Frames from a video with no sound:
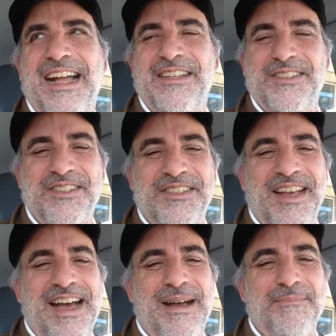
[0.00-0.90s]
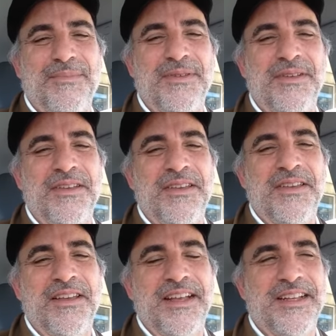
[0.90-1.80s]
had to stop
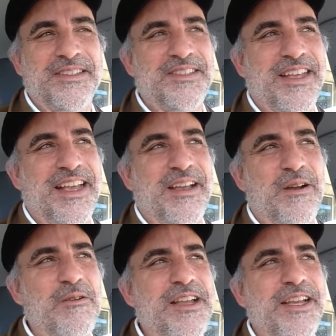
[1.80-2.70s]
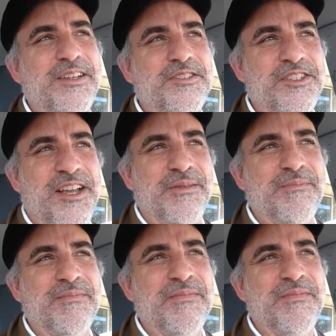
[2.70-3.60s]
and say, okay,
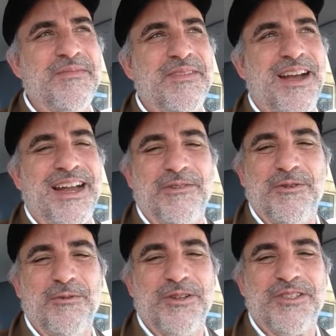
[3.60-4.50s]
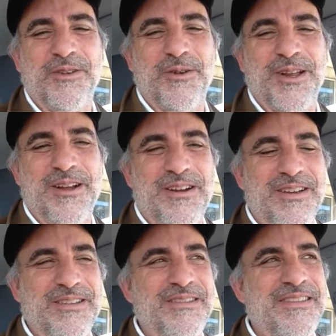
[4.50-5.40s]
Hashem, I don't know what's going
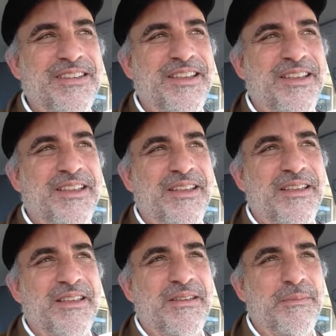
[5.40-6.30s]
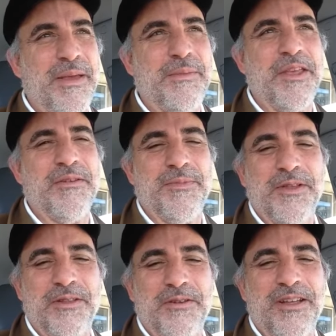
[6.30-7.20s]
on. Maybe give me
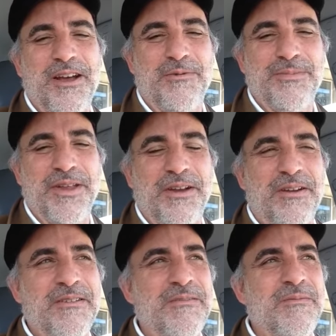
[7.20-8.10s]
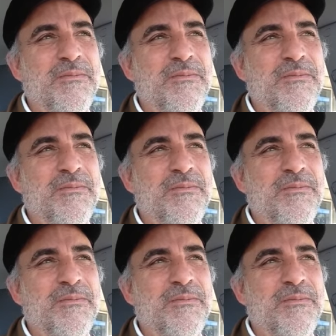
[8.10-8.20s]
a little help here.